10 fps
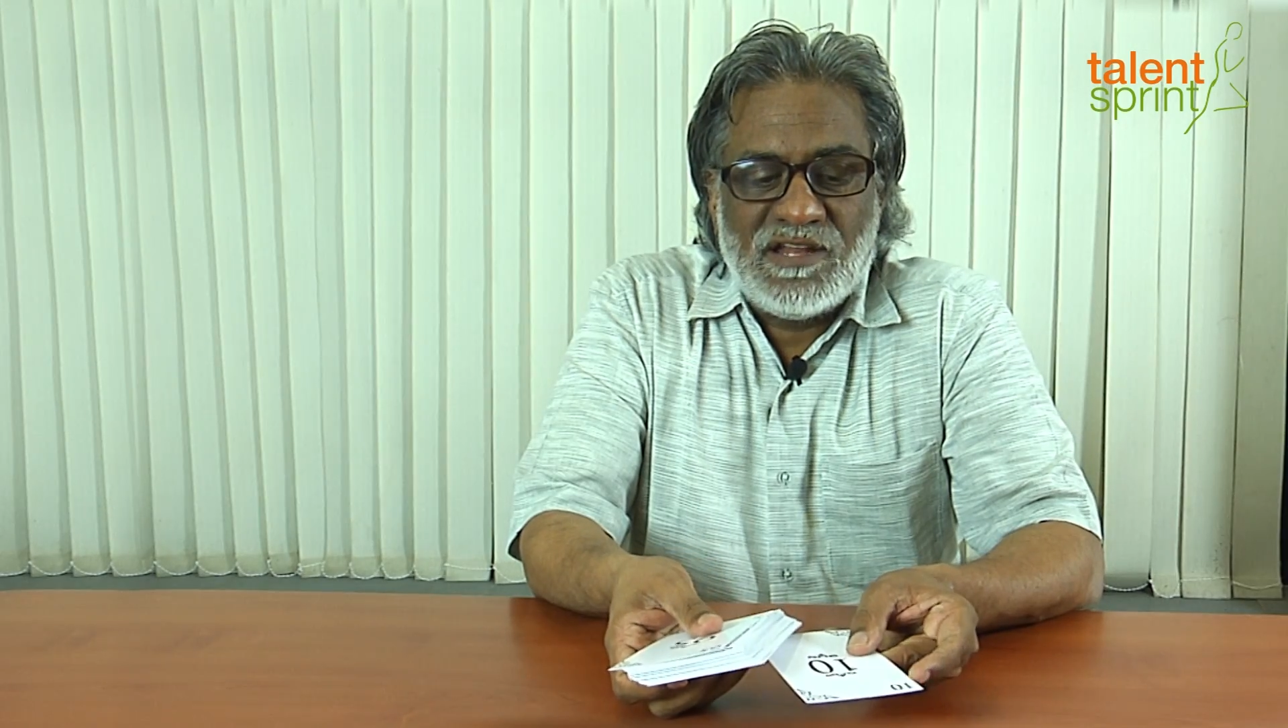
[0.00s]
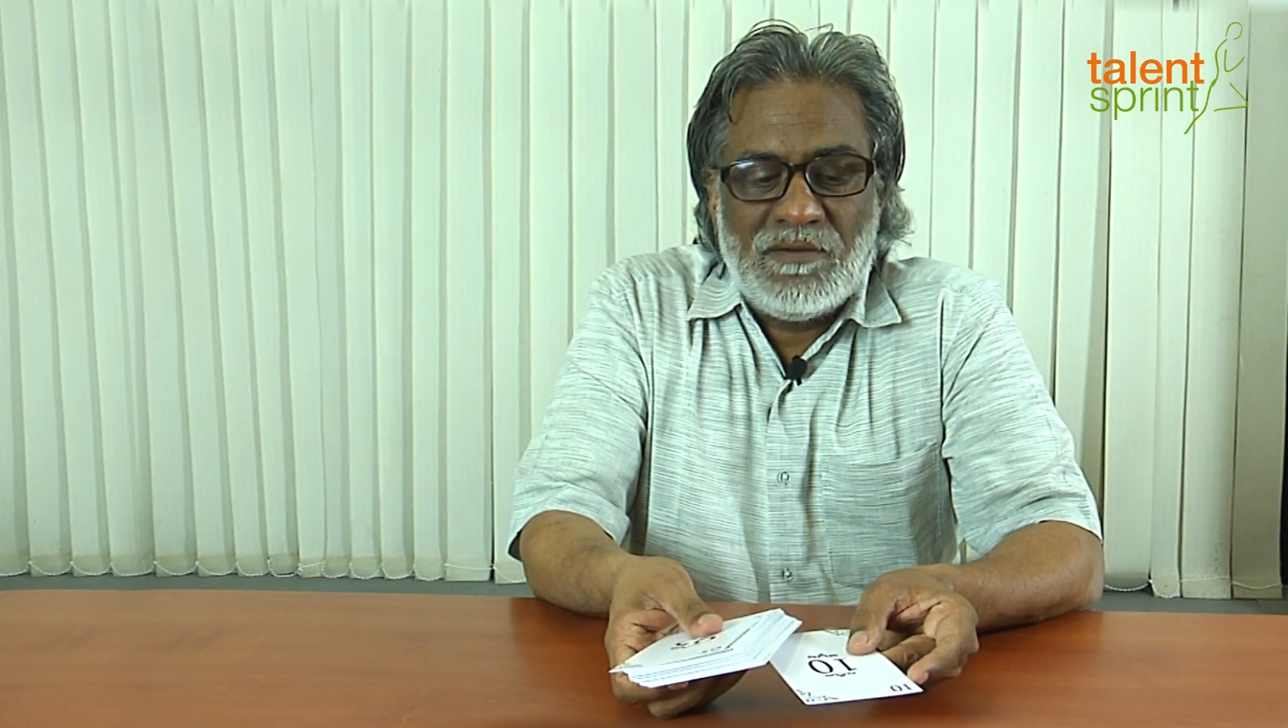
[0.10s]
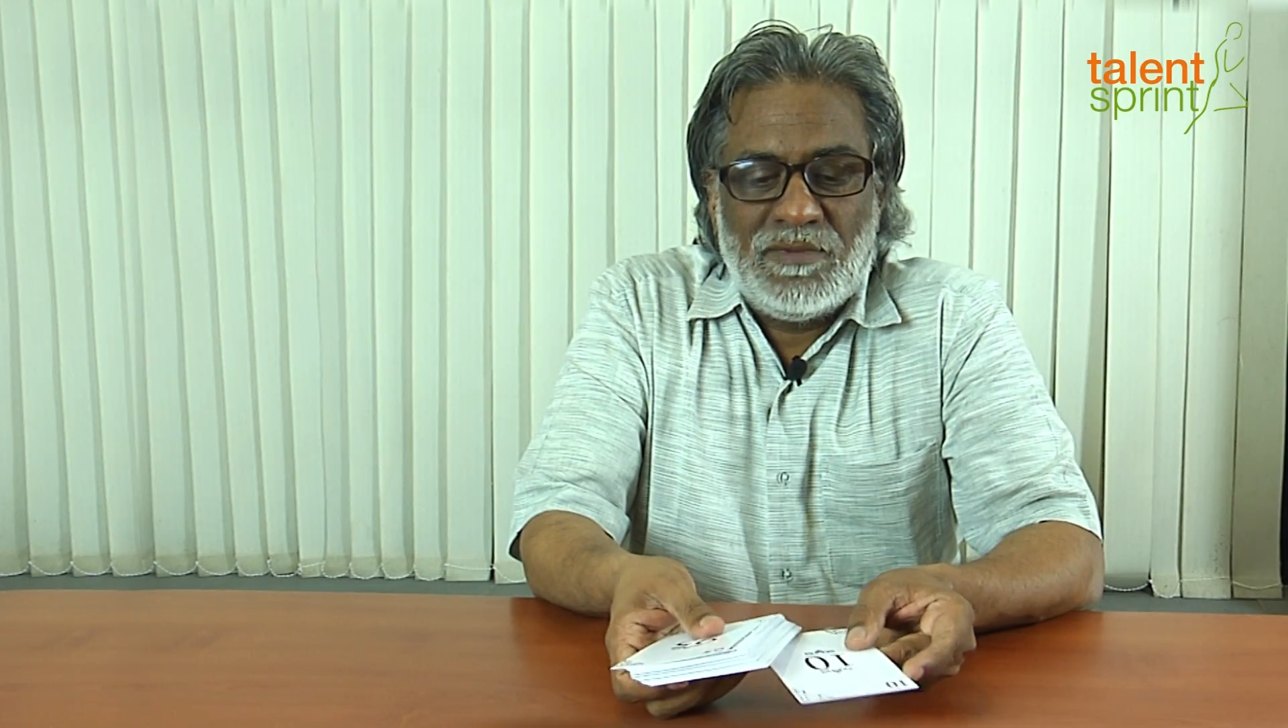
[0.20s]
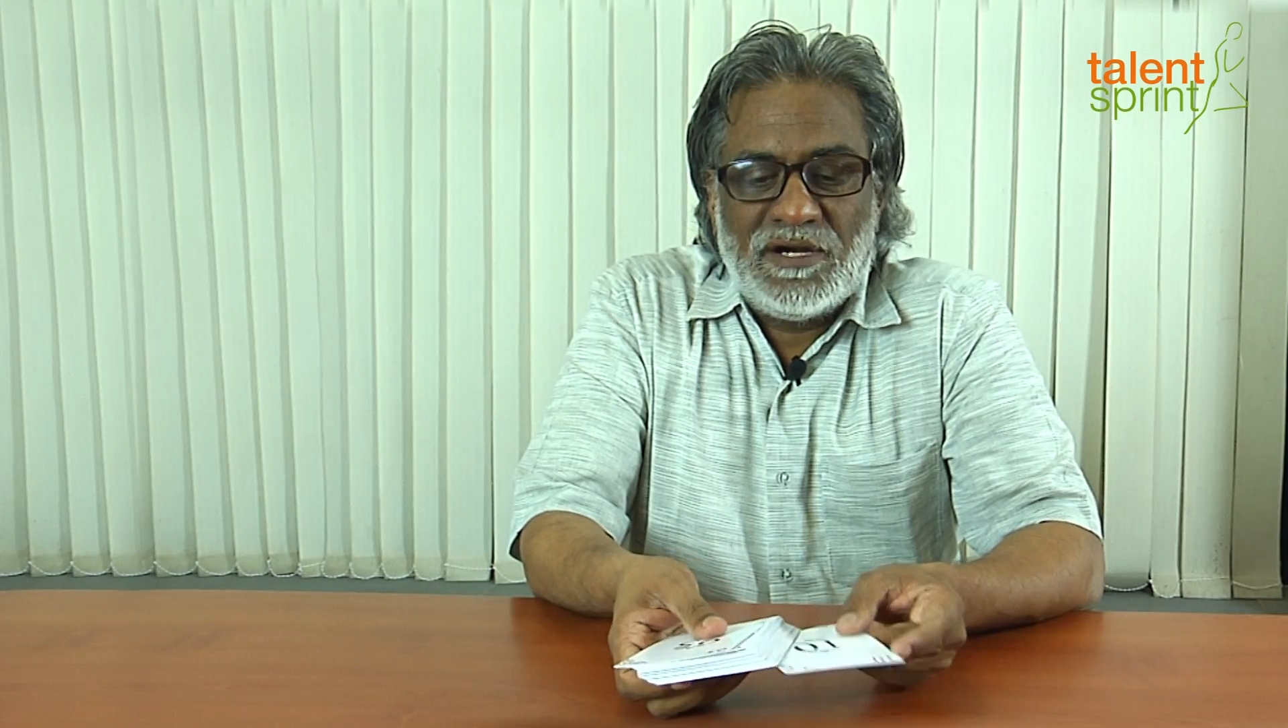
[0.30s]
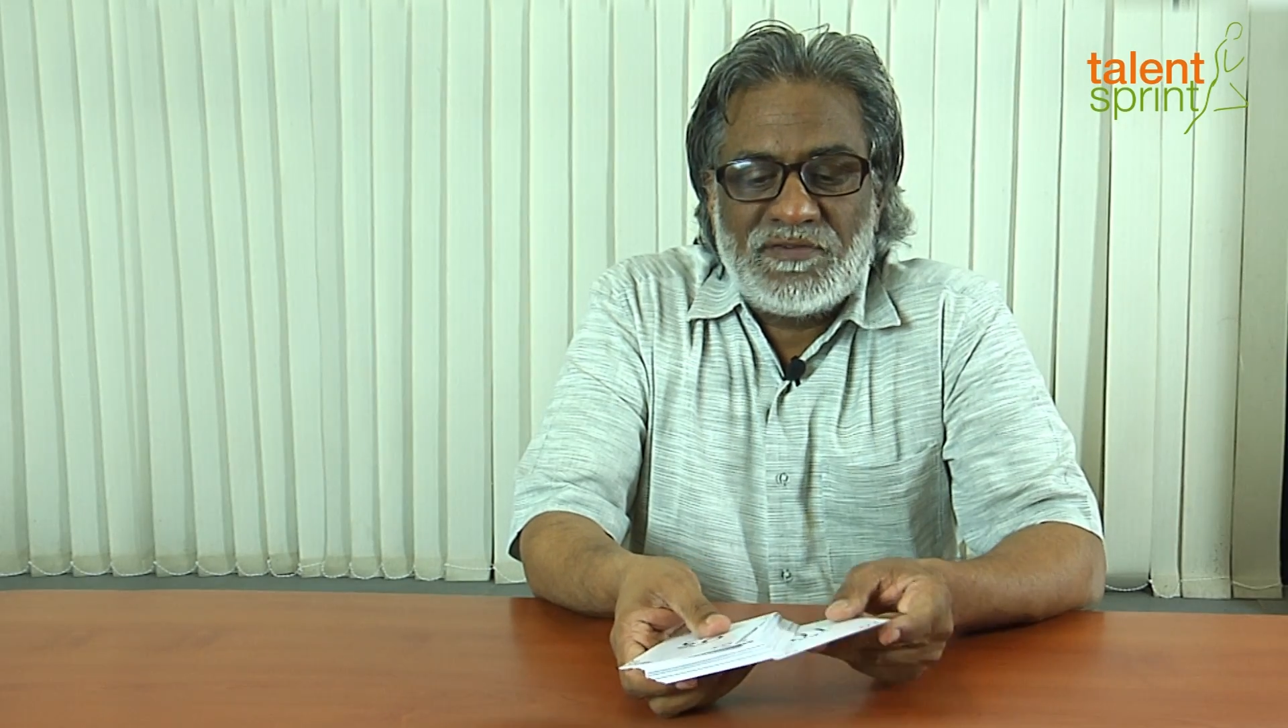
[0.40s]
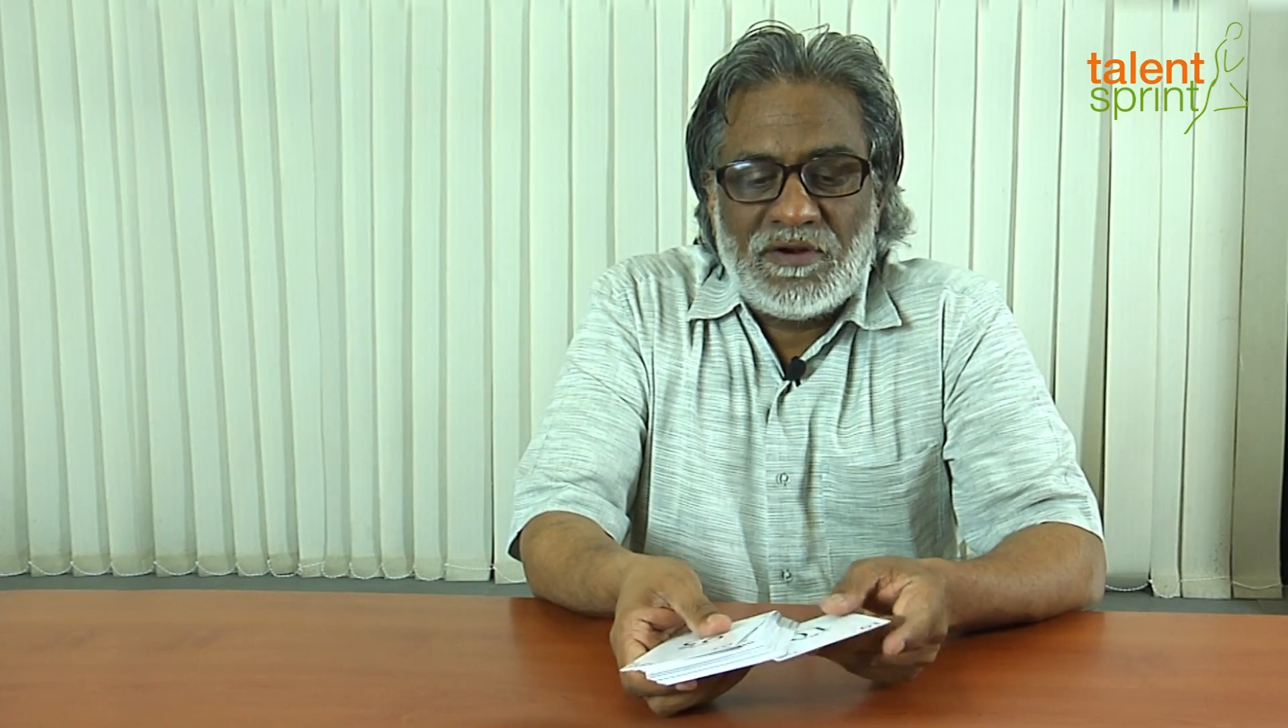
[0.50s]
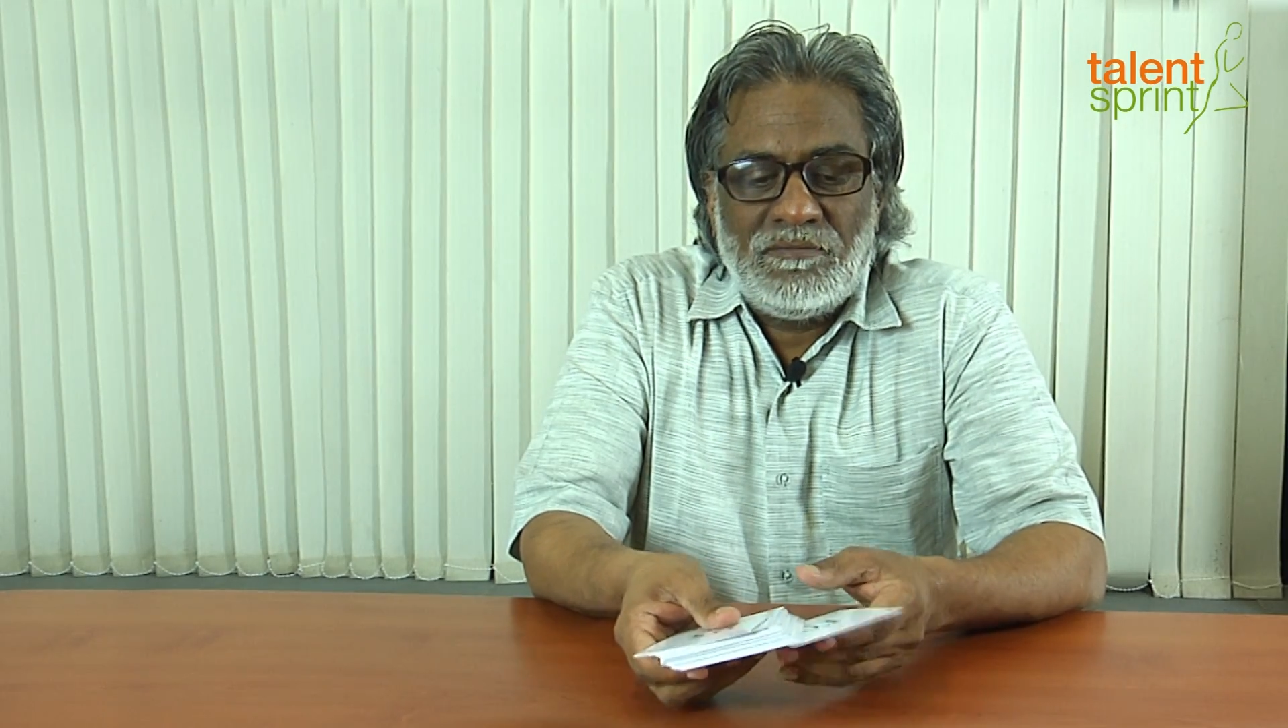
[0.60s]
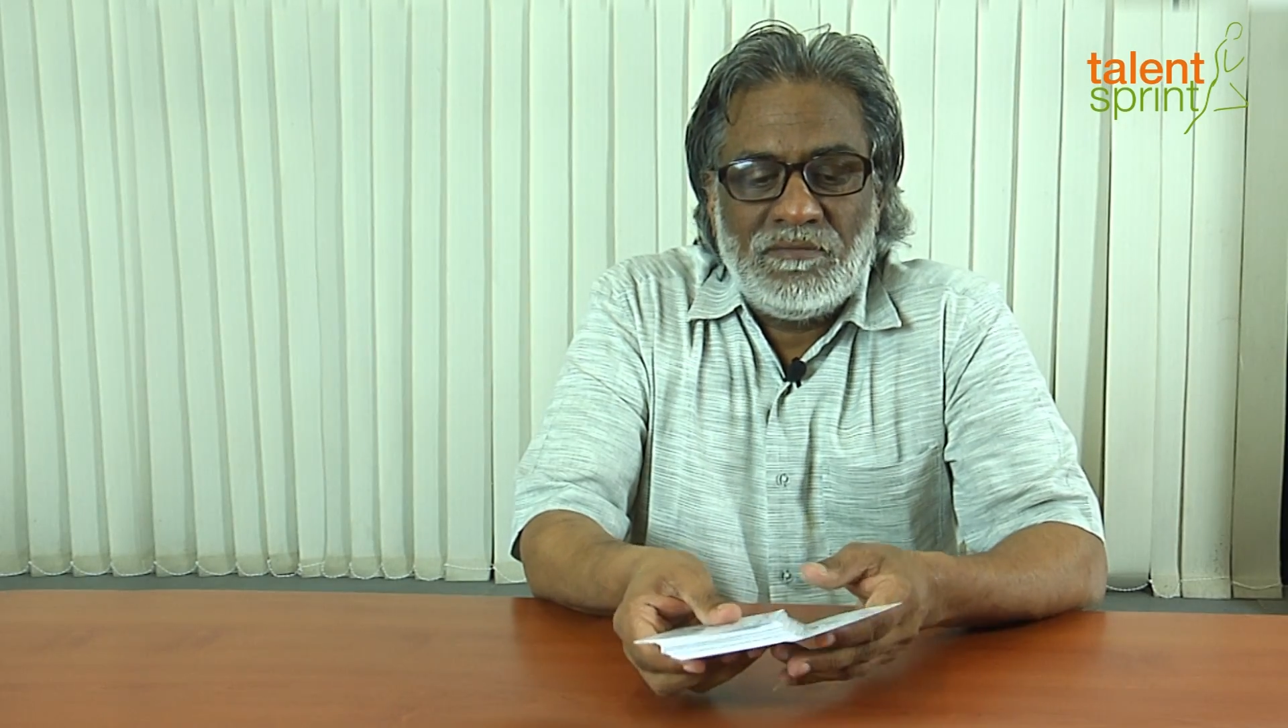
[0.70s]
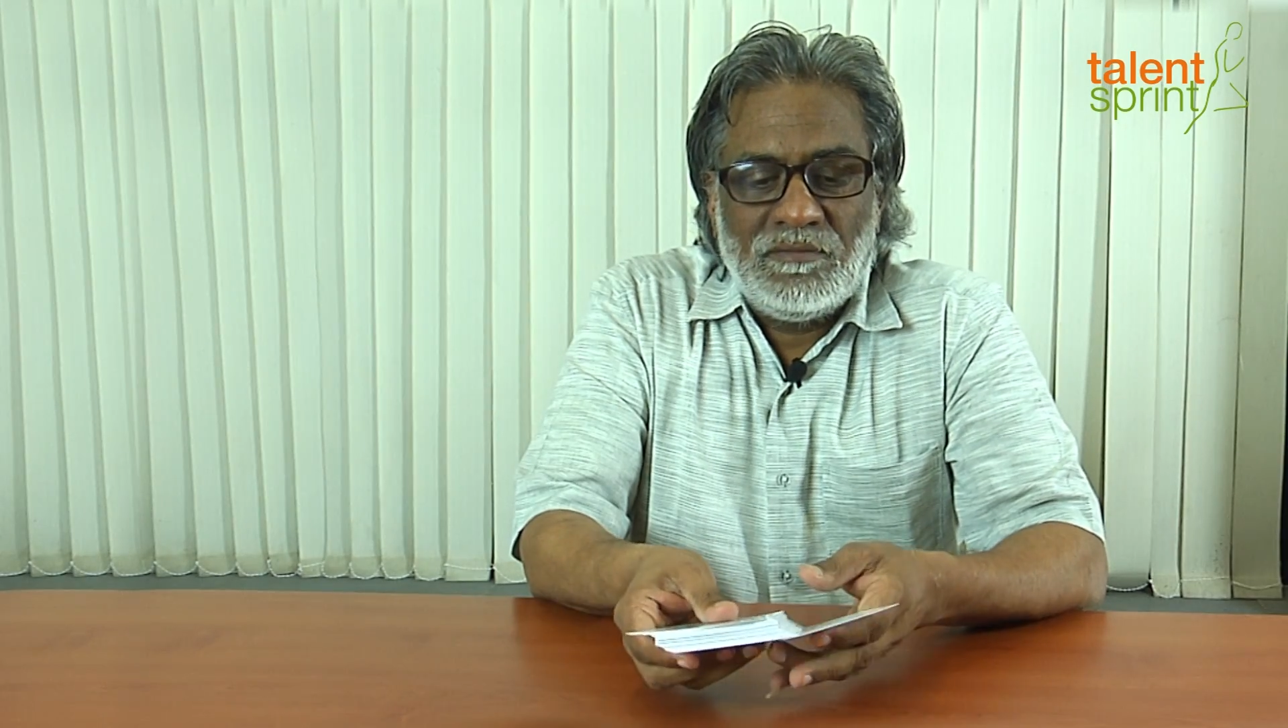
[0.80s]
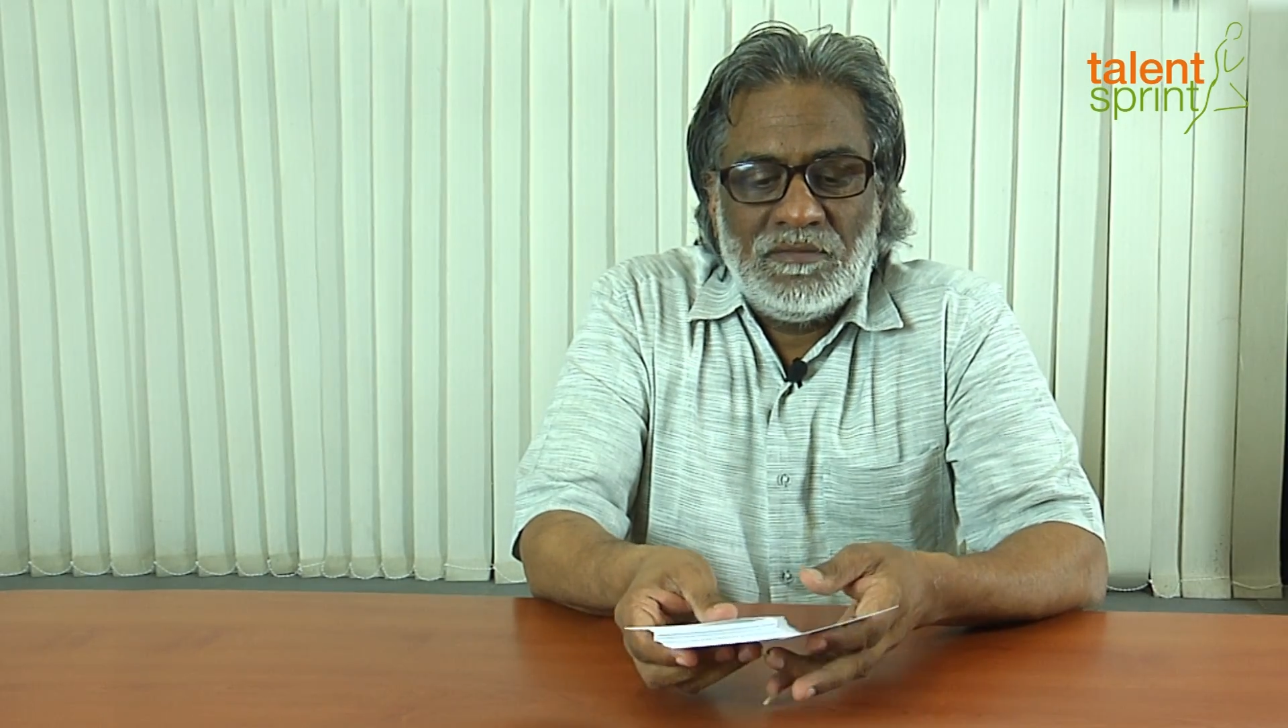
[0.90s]
numbered
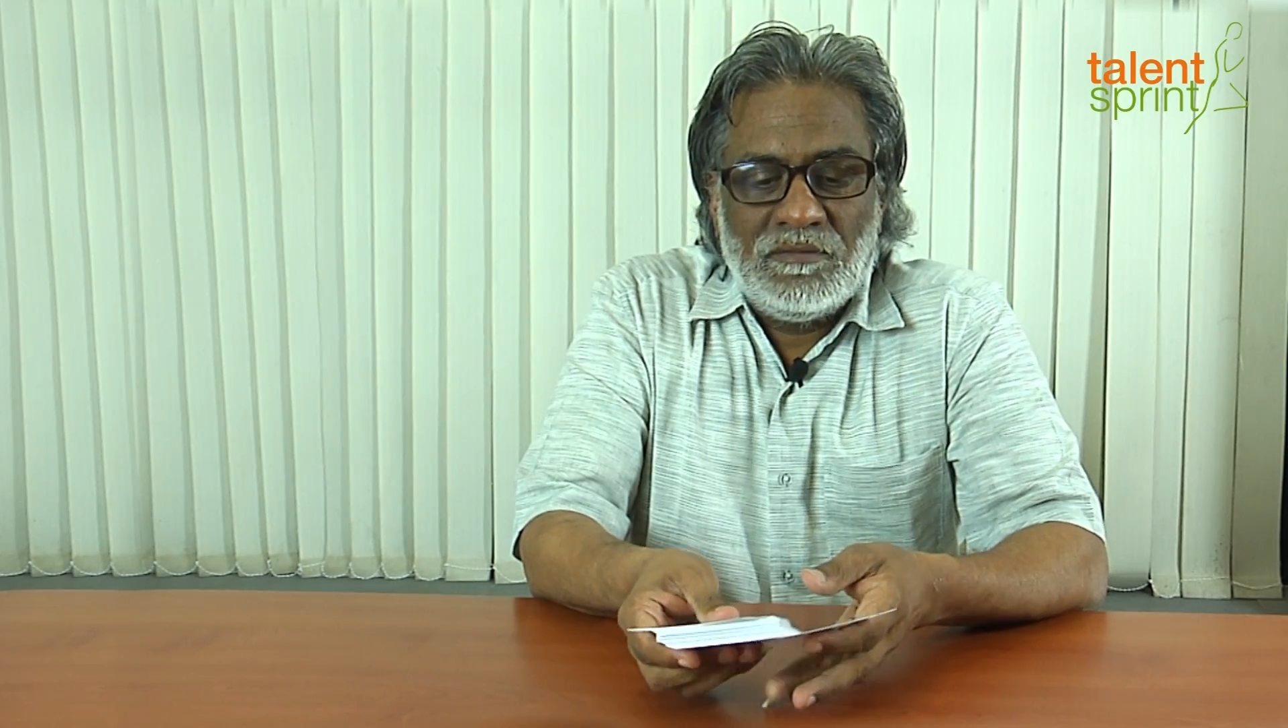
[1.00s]
from